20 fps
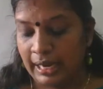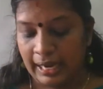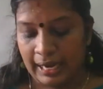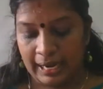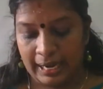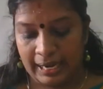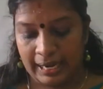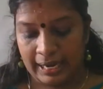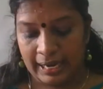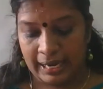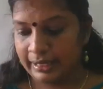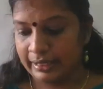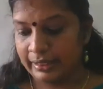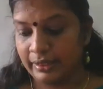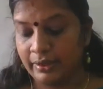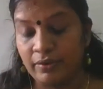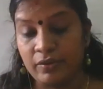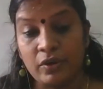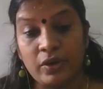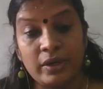And
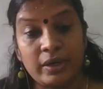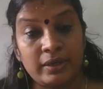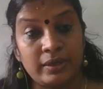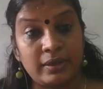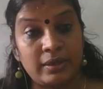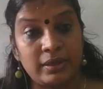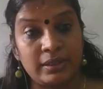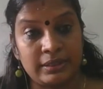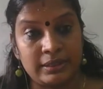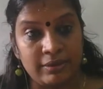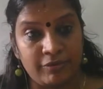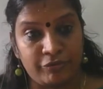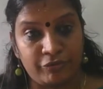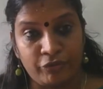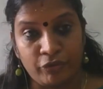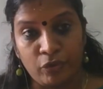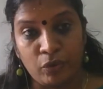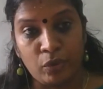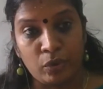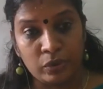what the
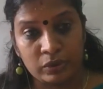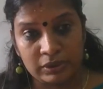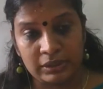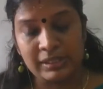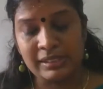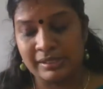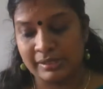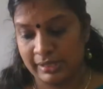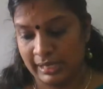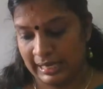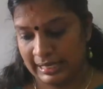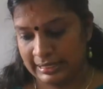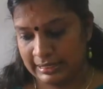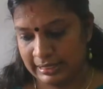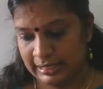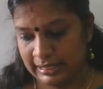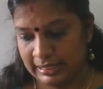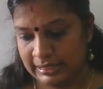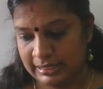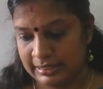fourth
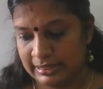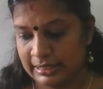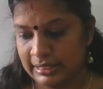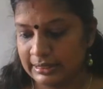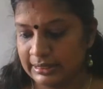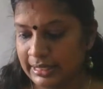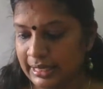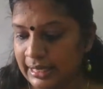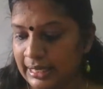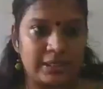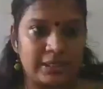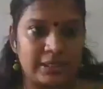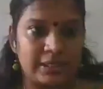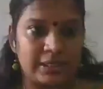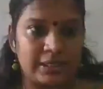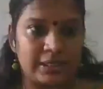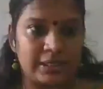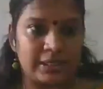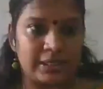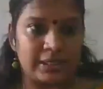stage
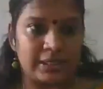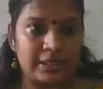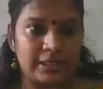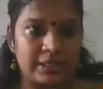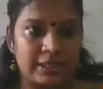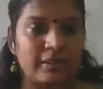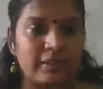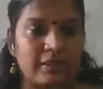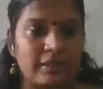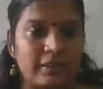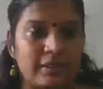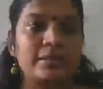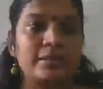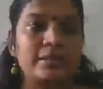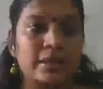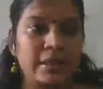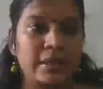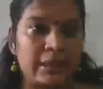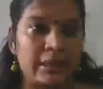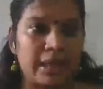is
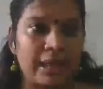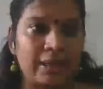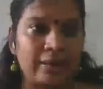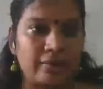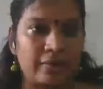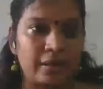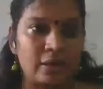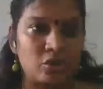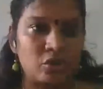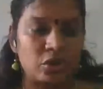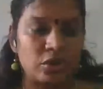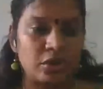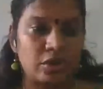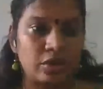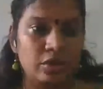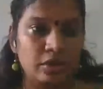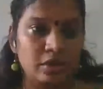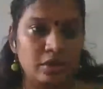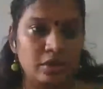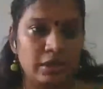proficient in
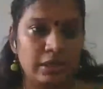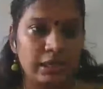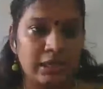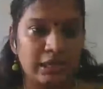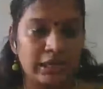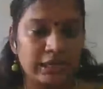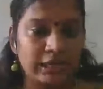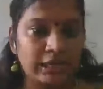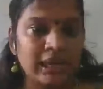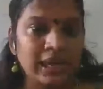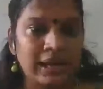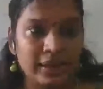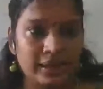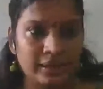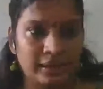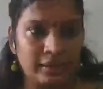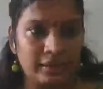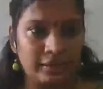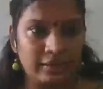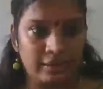language.
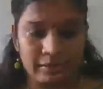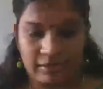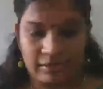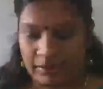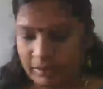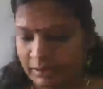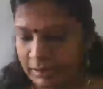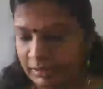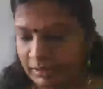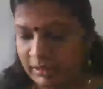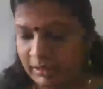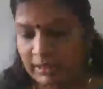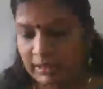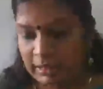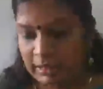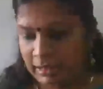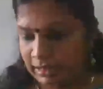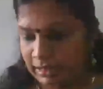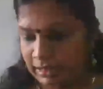He can